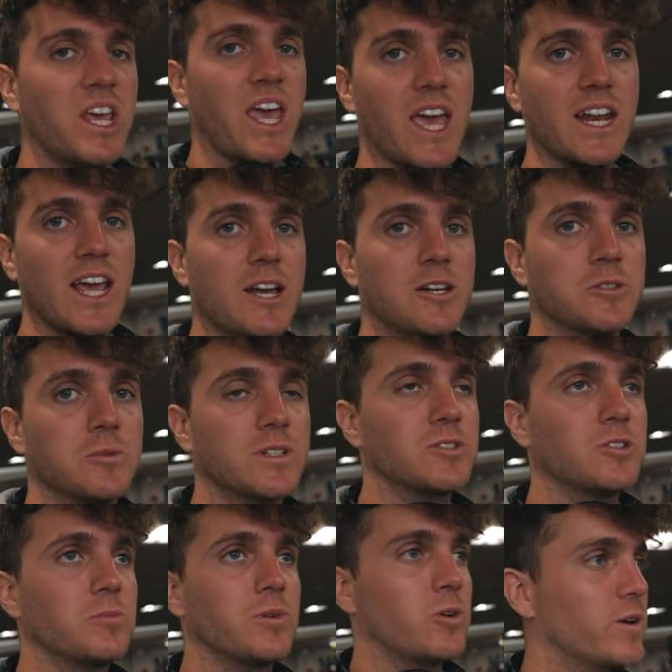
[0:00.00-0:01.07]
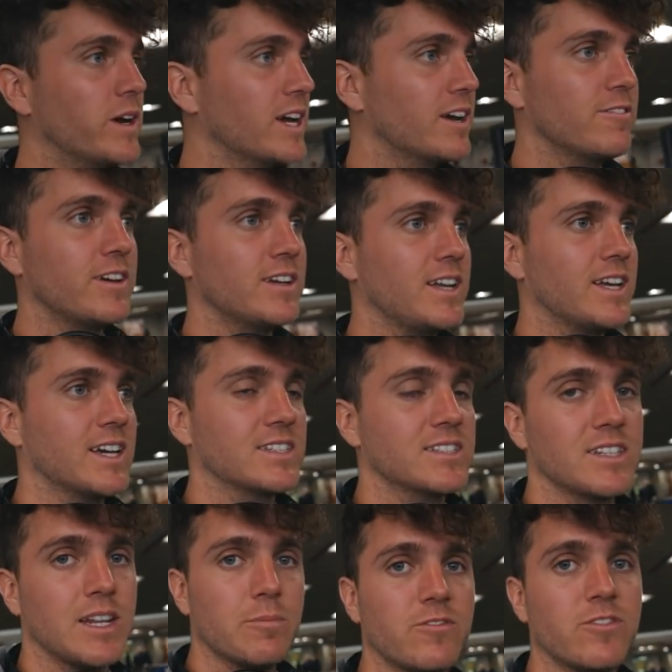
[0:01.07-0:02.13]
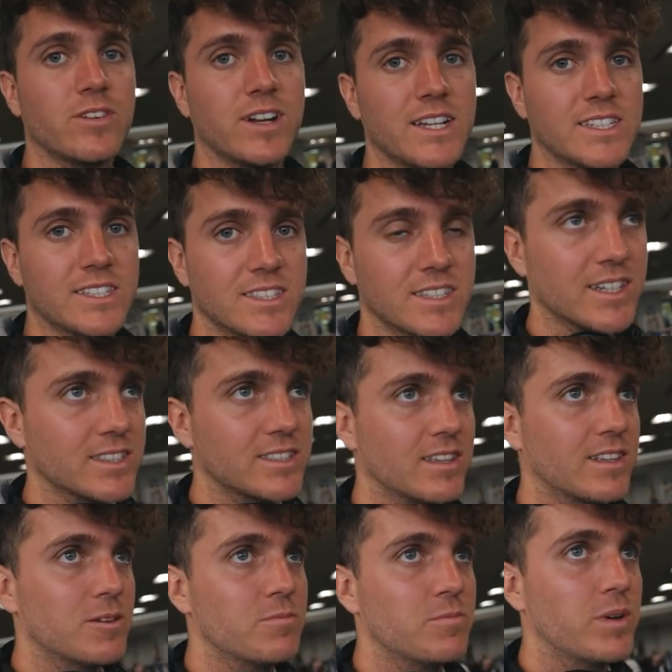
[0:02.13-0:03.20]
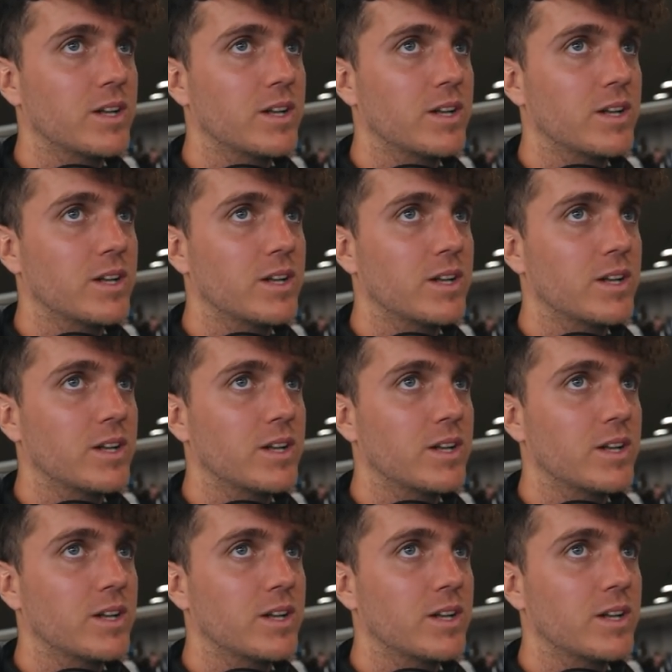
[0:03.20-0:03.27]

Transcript: ten hours went super quick. I felt like I slept for at least six of them,